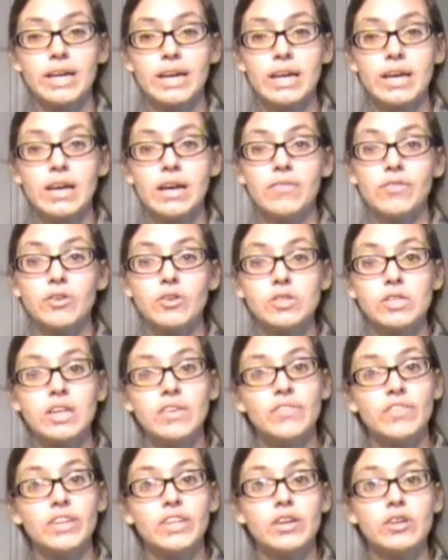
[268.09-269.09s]
If there's any
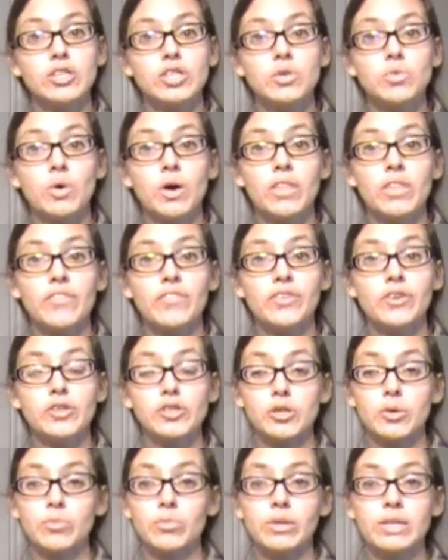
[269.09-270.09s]
videos you want in the
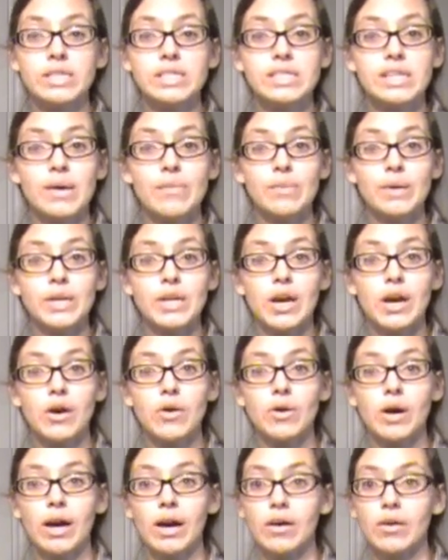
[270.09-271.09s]
future, please let me know.
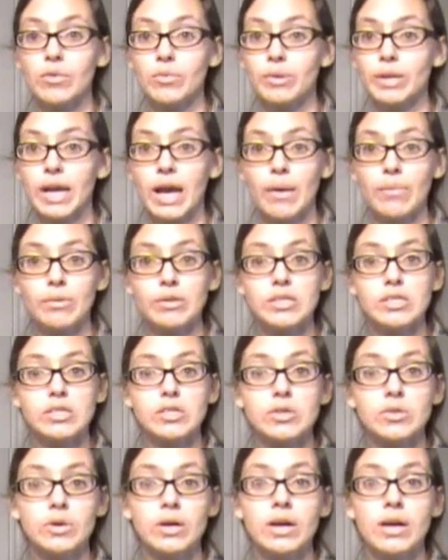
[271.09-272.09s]
I'll be happy
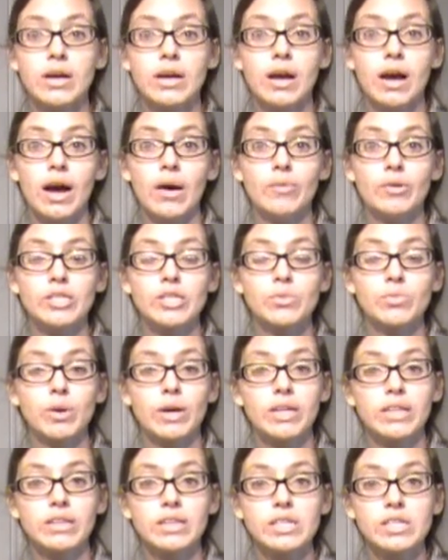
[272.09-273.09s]
to
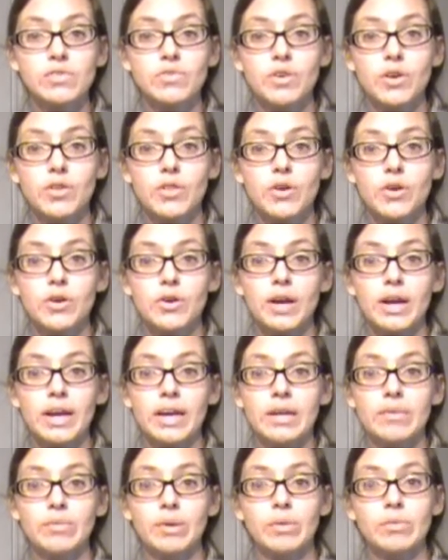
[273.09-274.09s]
explain things further
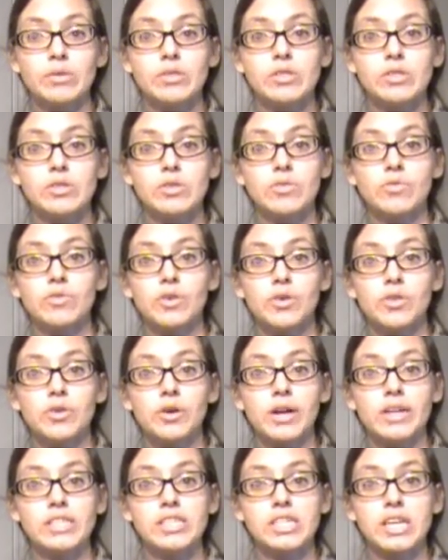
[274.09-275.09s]
and be able to further
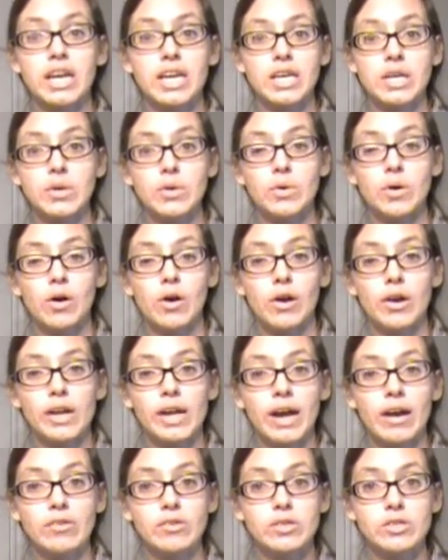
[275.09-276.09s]
educate you on
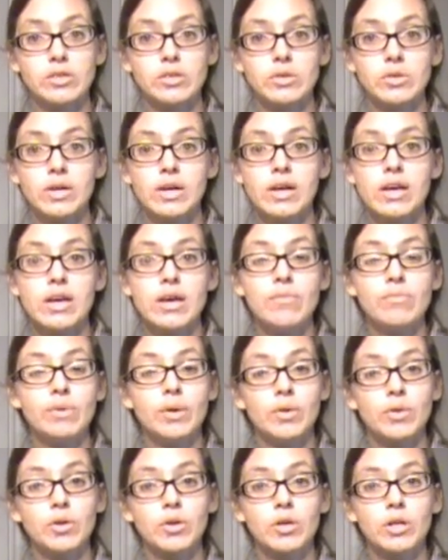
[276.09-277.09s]
how to
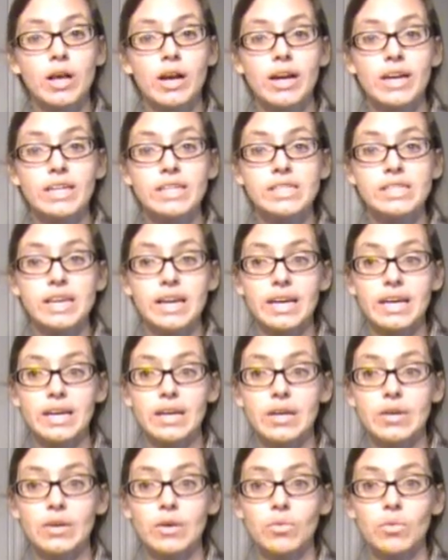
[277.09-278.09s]
meet with your clients
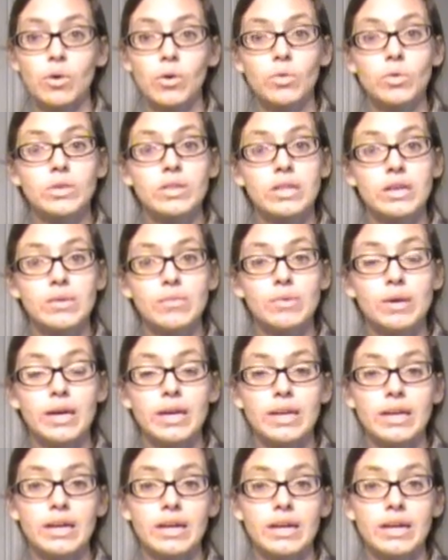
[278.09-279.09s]
and work with them
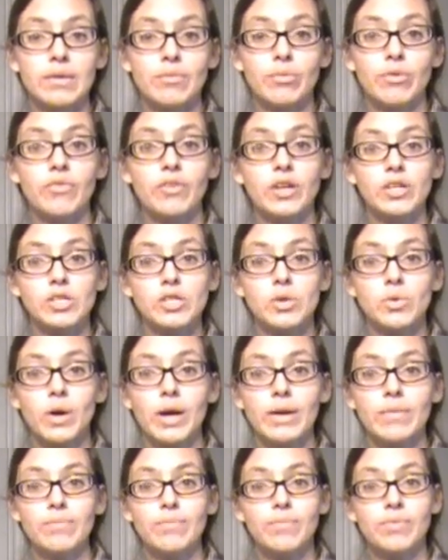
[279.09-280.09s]
in a professional
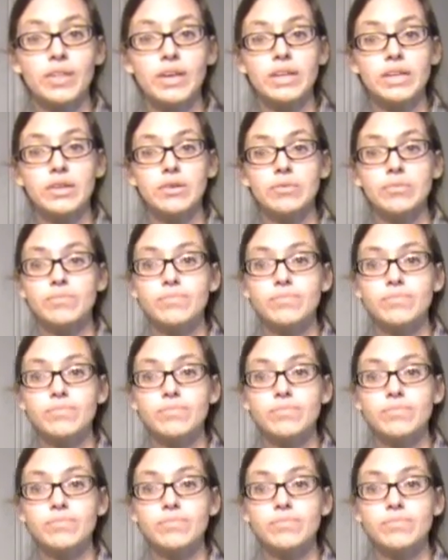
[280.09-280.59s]
way. Thank you.